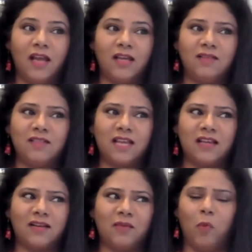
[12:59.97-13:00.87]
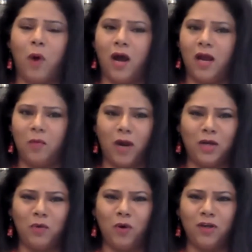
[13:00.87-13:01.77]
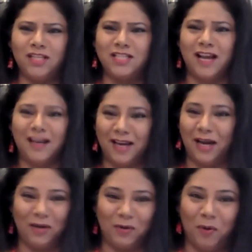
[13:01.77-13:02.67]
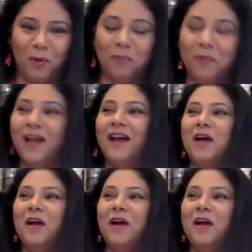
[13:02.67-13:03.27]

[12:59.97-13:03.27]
And he was like, why do you want the junk at home?